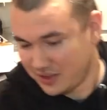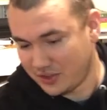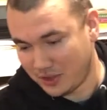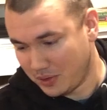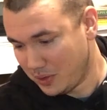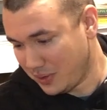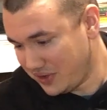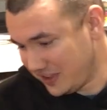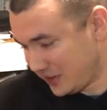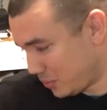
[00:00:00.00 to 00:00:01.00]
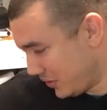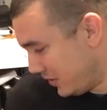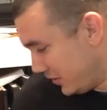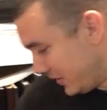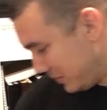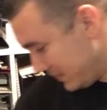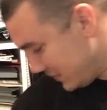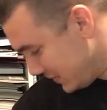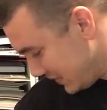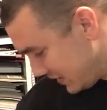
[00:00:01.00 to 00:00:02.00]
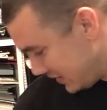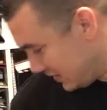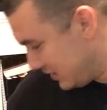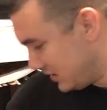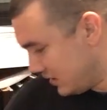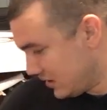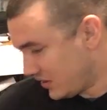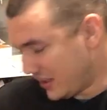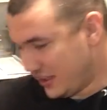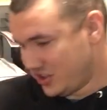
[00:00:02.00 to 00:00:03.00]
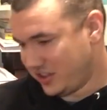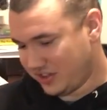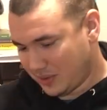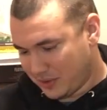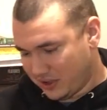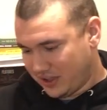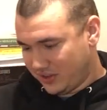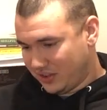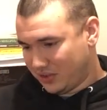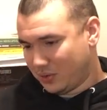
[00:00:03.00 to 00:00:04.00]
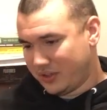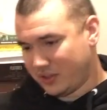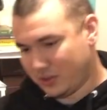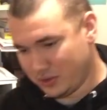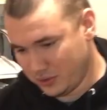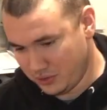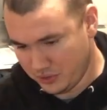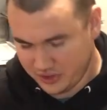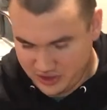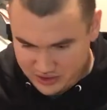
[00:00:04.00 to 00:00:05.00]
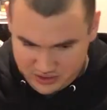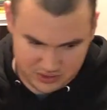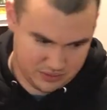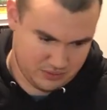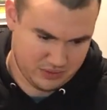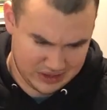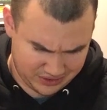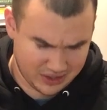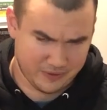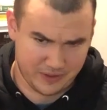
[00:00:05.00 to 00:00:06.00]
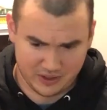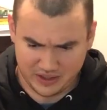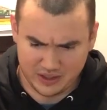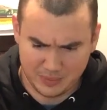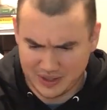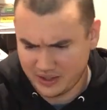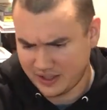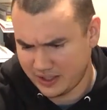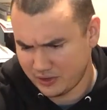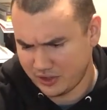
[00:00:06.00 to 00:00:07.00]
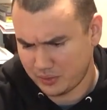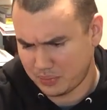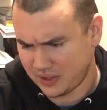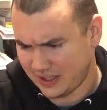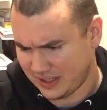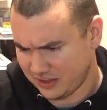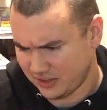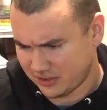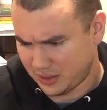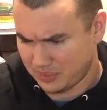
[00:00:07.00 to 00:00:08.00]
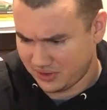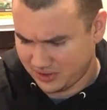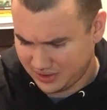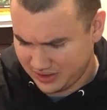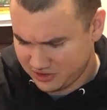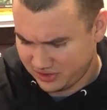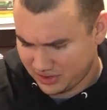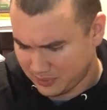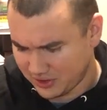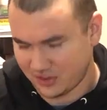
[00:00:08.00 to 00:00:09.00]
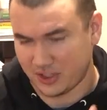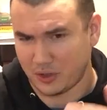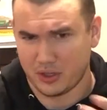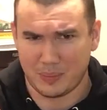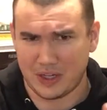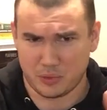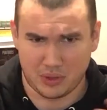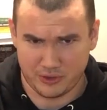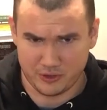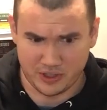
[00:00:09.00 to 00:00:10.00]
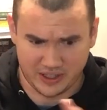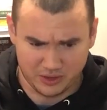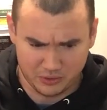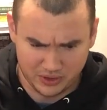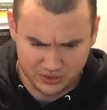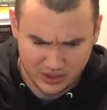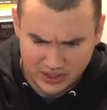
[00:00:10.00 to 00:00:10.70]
So one thing that's worth noting is that each of these MREs is going to hold, it's going to vary on the amount of calories, but adding this up, each of these MREs is going to hold about 1,200 calories.